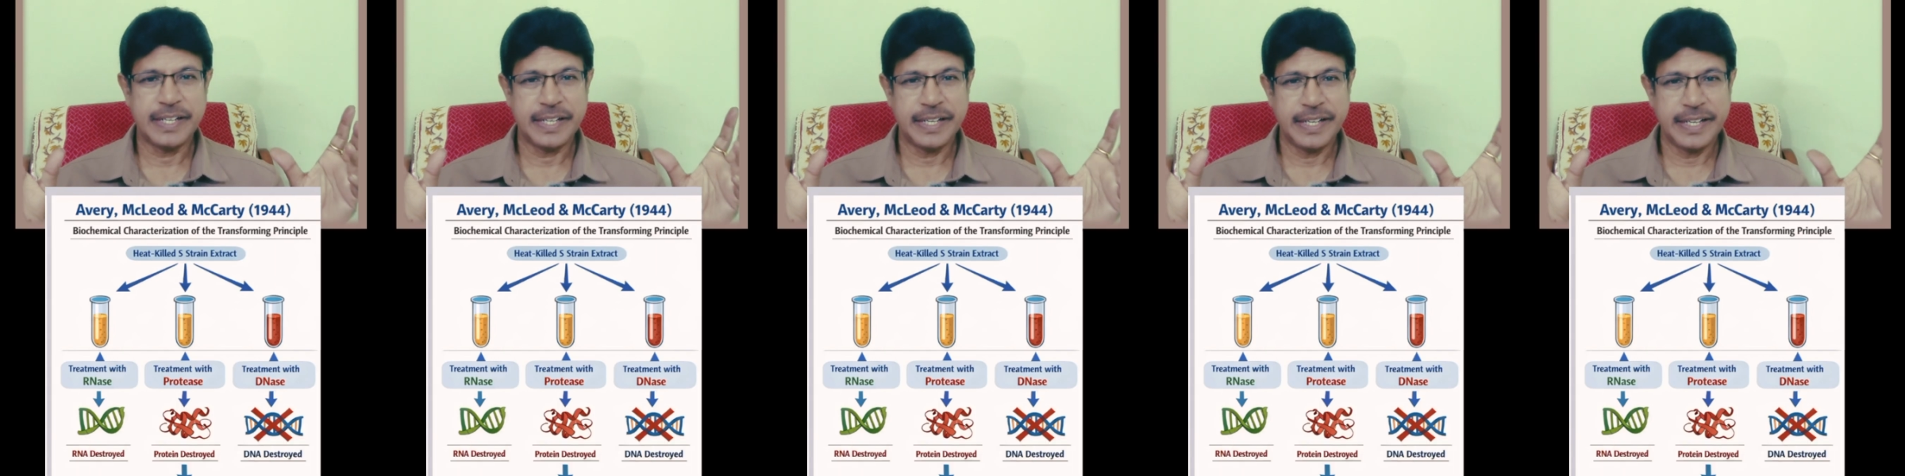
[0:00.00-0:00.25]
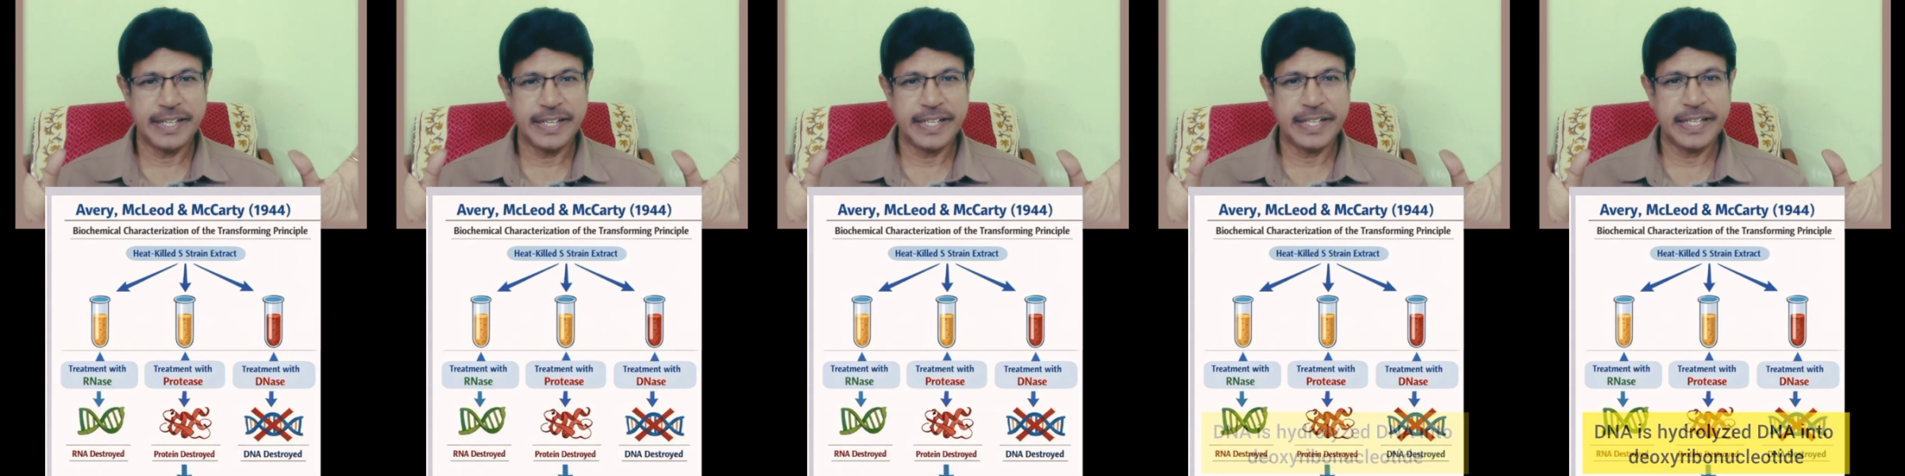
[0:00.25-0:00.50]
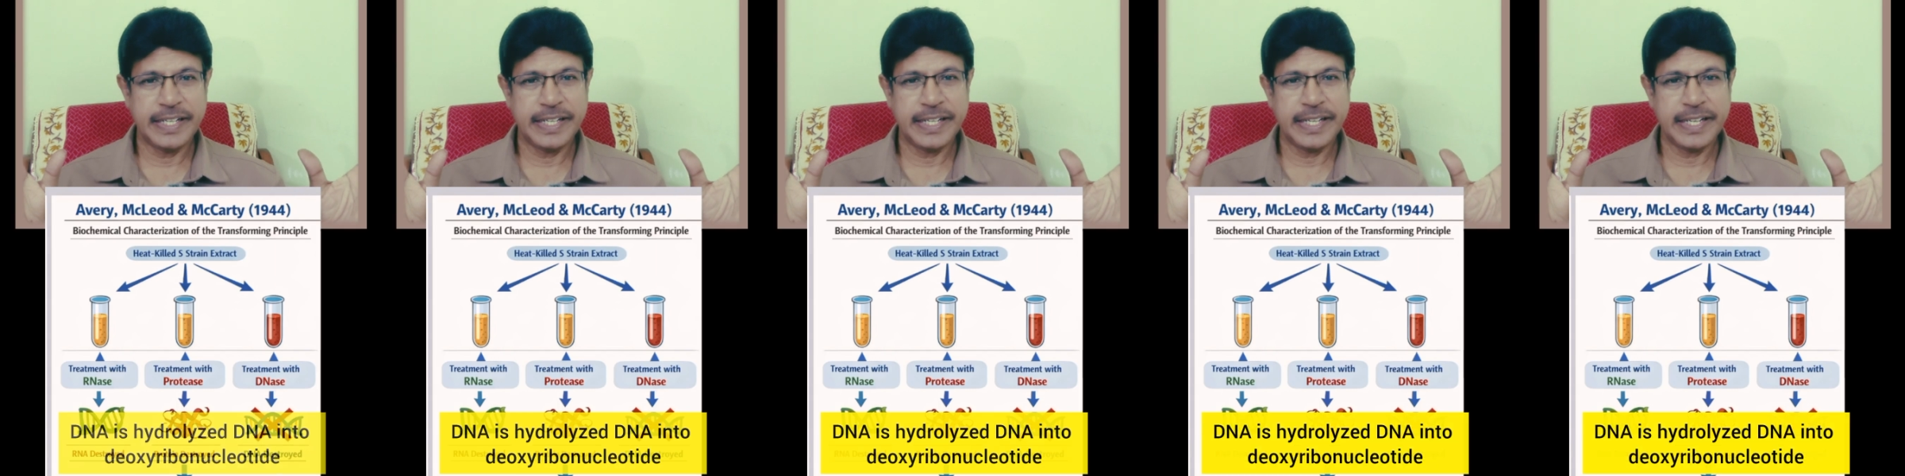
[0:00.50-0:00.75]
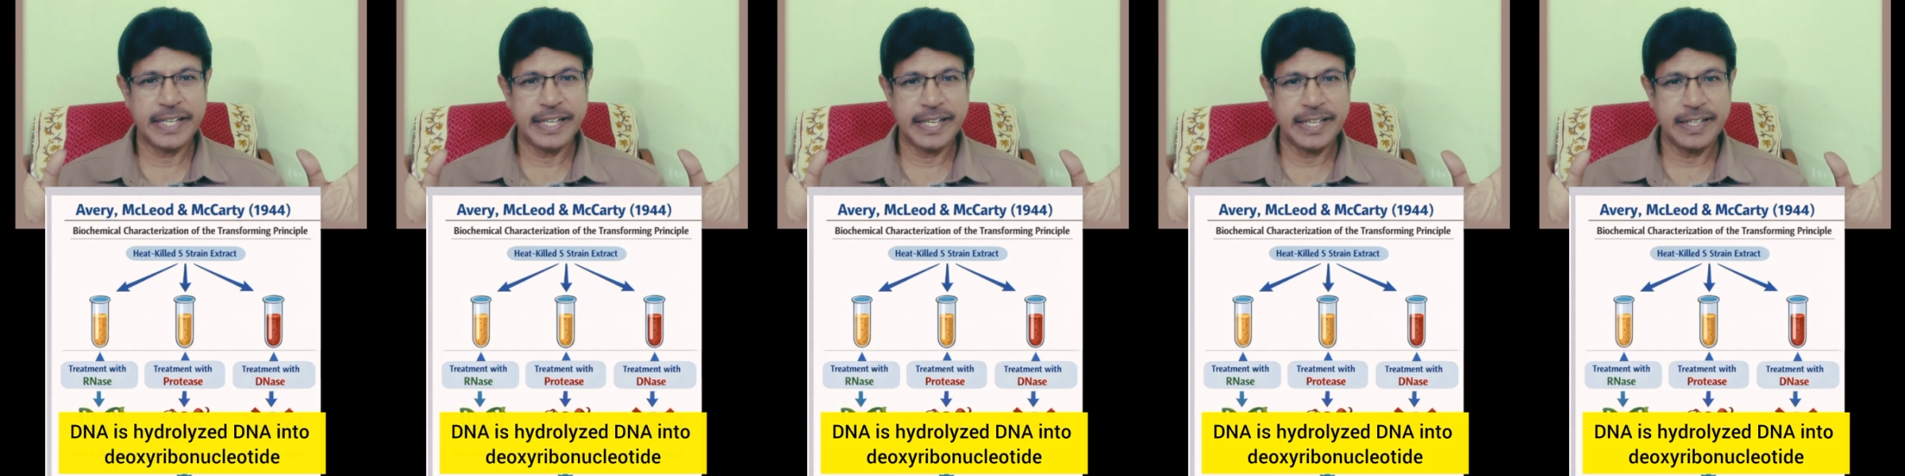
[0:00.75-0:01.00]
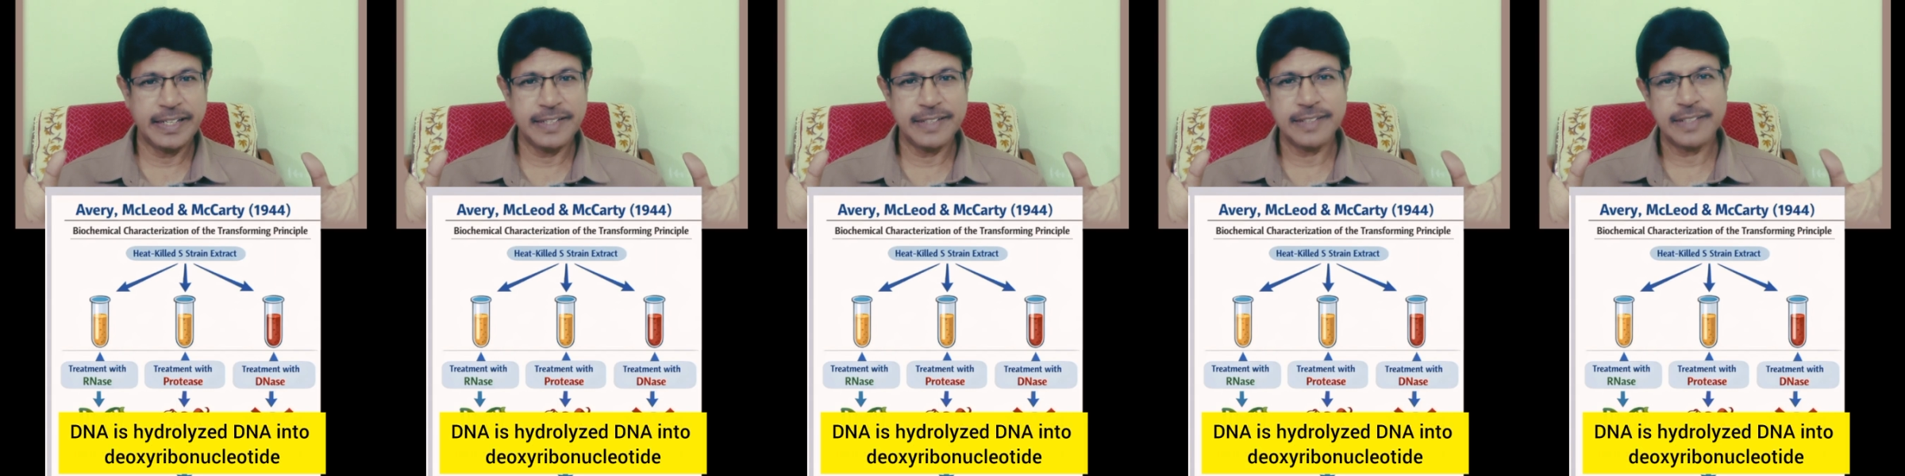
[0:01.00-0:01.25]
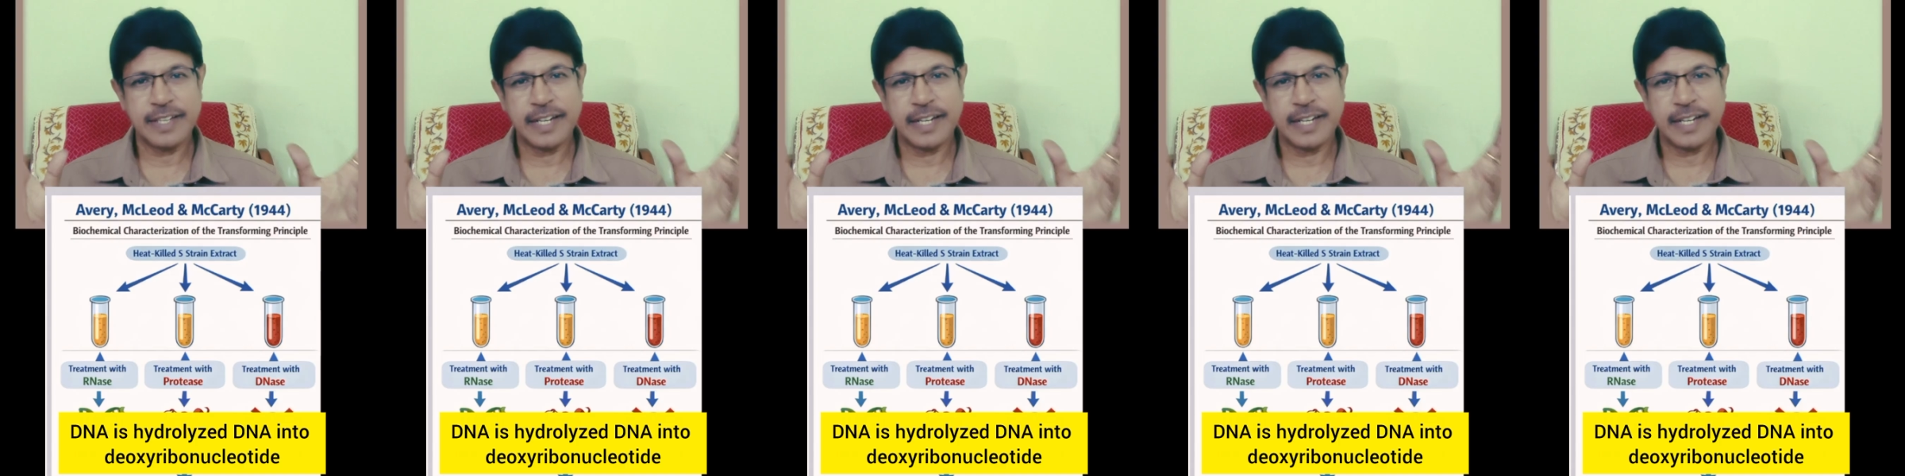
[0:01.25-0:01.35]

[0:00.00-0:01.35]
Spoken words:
DNA is